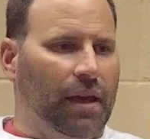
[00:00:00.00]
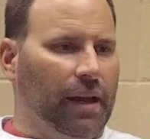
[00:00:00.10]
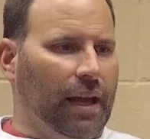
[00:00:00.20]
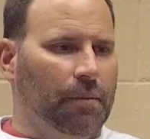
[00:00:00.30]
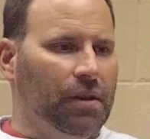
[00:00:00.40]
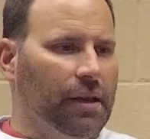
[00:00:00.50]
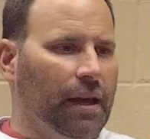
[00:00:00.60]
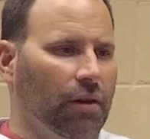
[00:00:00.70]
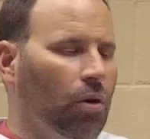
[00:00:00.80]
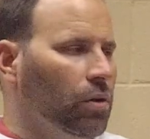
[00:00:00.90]
that game didn't
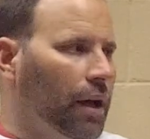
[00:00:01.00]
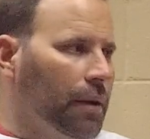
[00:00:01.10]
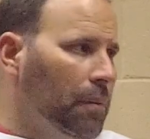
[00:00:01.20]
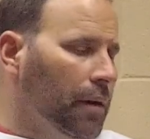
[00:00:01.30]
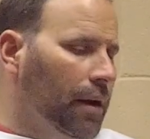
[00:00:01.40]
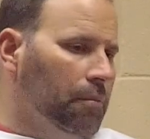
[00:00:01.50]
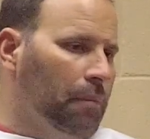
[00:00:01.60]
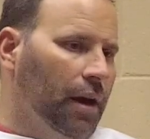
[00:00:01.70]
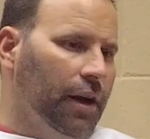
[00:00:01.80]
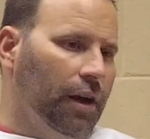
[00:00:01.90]
have a whole lot of
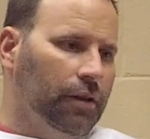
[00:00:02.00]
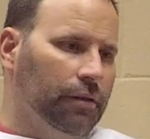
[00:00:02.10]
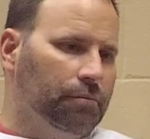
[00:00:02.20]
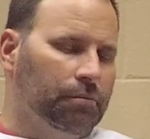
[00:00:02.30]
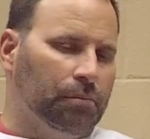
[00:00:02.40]
bearing on